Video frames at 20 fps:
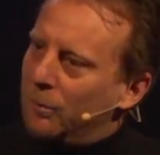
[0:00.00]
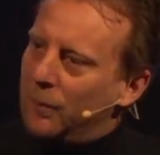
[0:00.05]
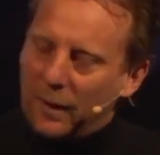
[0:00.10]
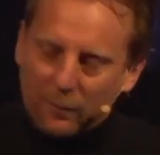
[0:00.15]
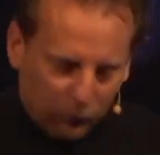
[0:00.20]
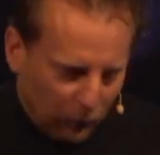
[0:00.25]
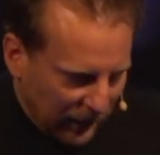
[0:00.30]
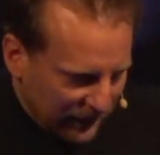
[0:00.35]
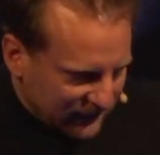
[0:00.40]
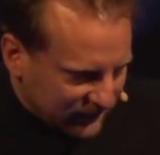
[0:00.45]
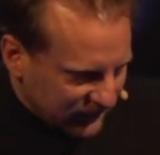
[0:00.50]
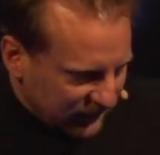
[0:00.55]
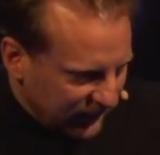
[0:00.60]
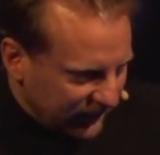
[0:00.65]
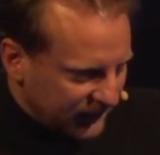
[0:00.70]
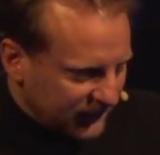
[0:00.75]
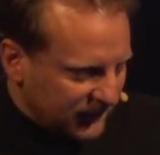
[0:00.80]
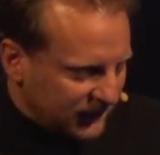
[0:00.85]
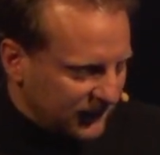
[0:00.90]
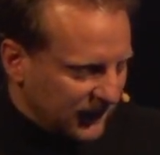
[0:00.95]
I'm
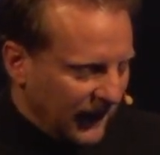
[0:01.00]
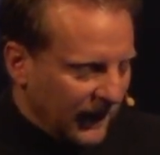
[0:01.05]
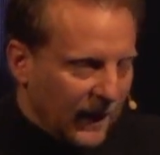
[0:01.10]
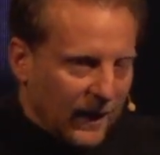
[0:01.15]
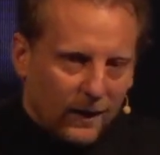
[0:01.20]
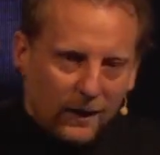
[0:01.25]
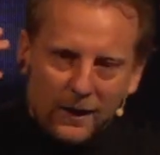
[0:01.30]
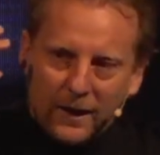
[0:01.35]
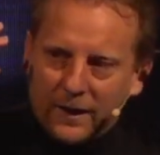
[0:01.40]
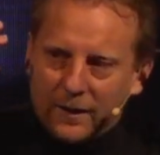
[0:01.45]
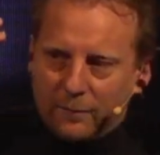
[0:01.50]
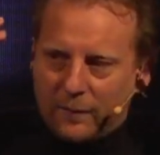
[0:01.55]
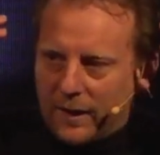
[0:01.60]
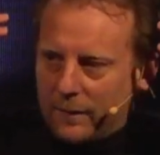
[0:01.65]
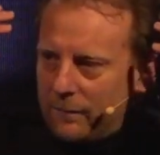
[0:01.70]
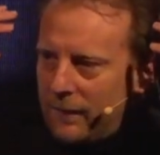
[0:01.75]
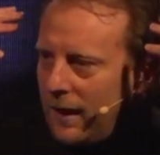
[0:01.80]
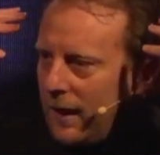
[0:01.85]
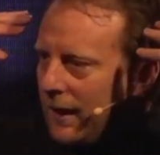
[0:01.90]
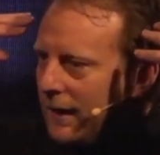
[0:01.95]
restless, I got a lot on my
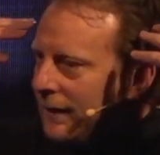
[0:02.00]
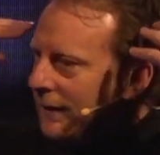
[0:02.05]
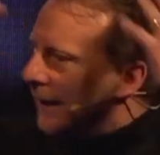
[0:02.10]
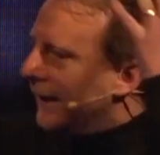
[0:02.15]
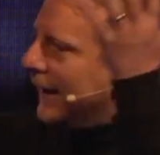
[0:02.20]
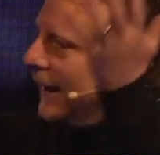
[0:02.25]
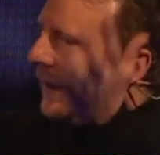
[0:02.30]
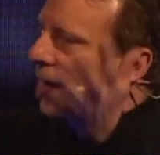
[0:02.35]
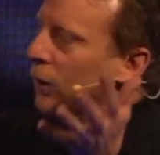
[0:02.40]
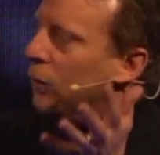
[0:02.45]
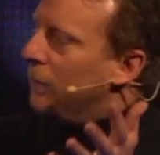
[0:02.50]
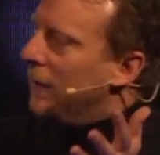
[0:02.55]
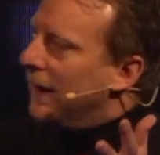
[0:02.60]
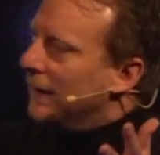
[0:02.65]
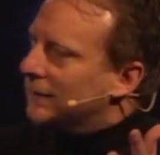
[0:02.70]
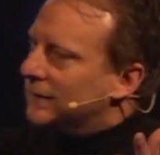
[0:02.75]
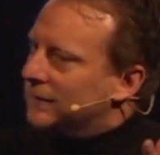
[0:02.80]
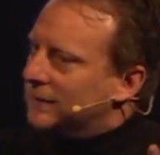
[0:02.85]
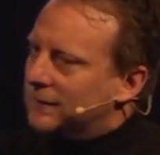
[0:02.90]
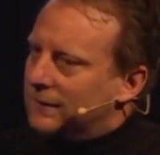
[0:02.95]
mind, I can't go
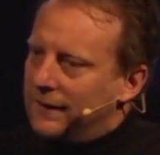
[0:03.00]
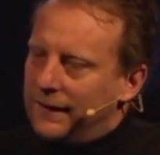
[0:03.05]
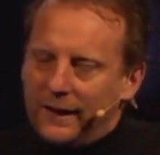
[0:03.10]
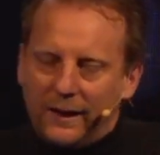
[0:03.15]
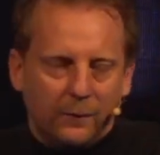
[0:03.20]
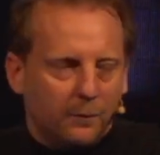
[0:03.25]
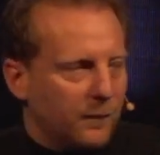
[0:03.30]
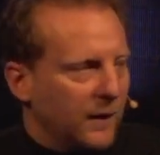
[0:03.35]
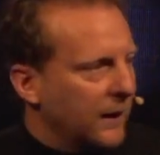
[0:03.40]
back to sleep, I